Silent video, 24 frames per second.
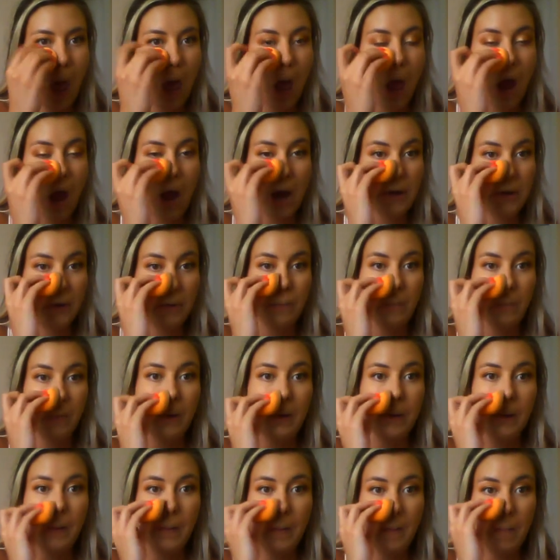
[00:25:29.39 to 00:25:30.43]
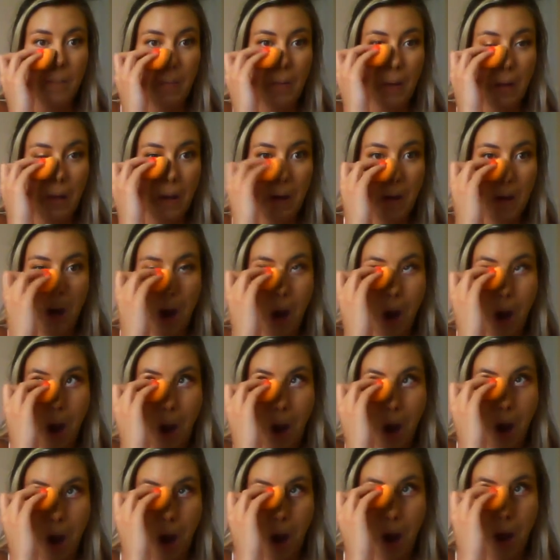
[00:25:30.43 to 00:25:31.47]
I do work, but
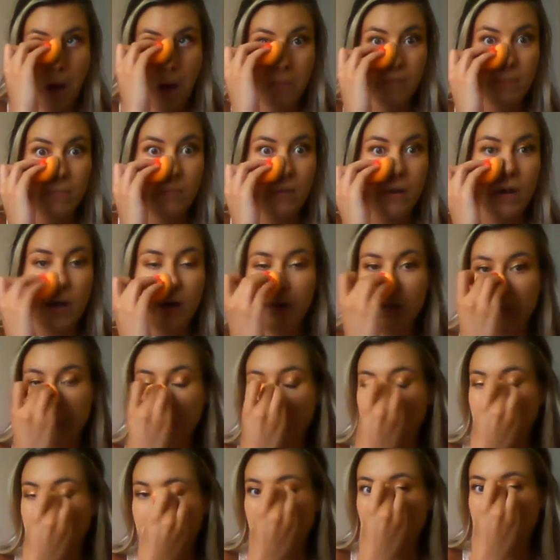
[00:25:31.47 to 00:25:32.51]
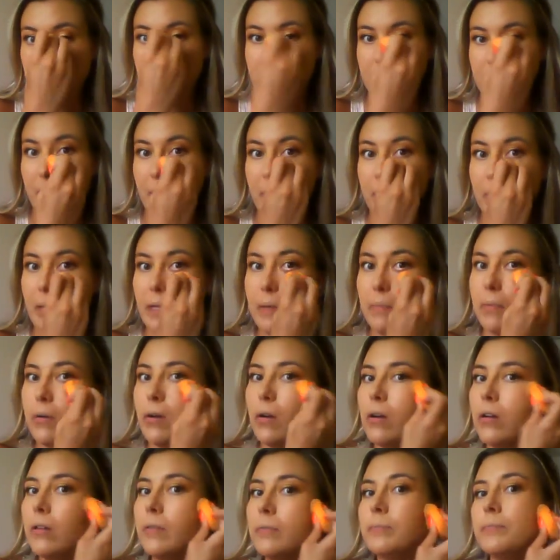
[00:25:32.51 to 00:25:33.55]
not as busy as some people.